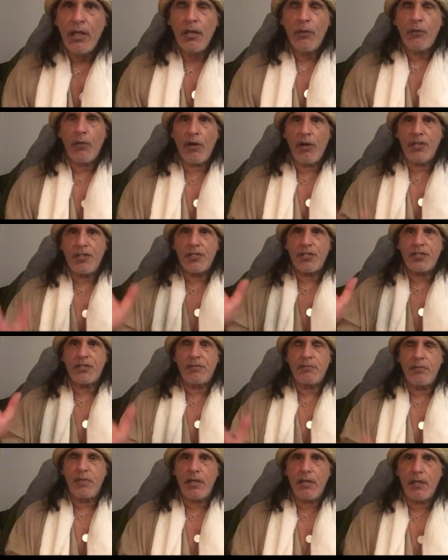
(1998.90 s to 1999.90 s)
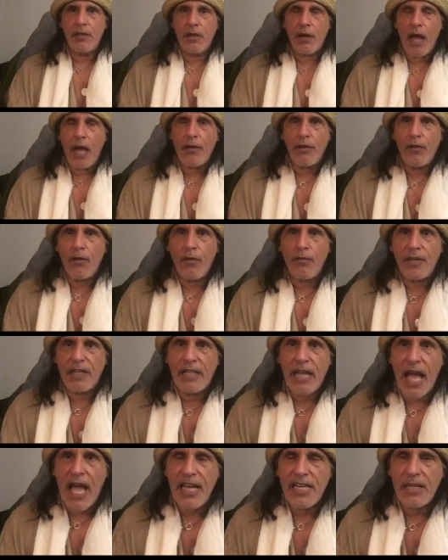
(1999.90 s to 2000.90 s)
where he just either, I don't know if he
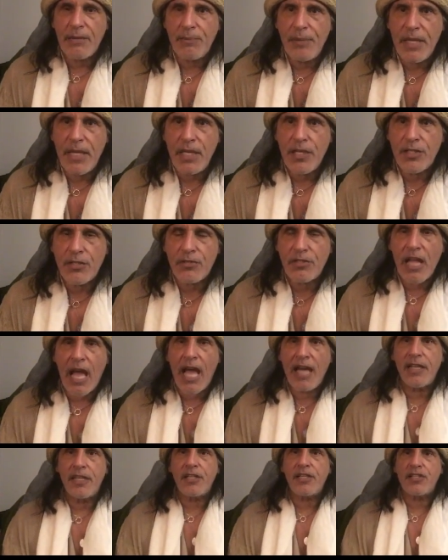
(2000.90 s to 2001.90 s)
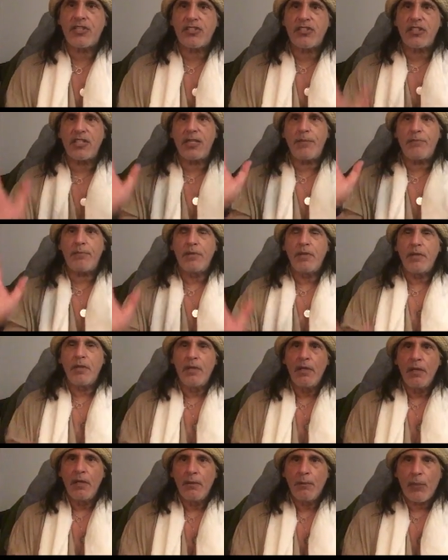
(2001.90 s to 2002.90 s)
died in peace, died in his sleep,
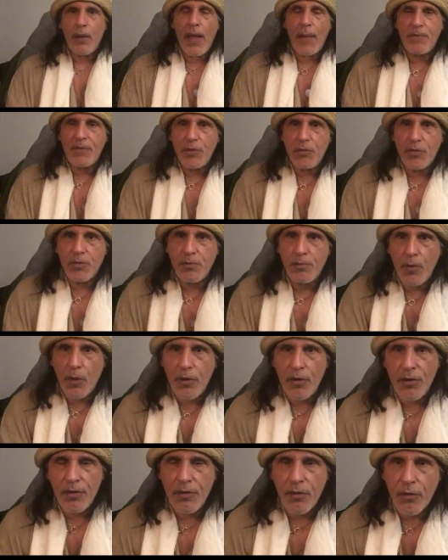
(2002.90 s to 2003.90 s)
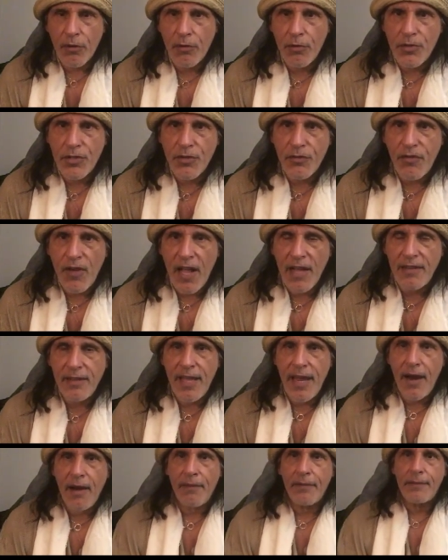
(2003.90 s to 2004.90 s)
perhaps he was murdered or crucified
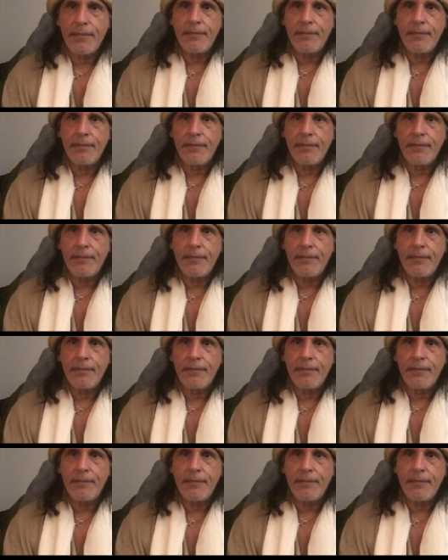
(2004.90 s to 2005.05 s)
there.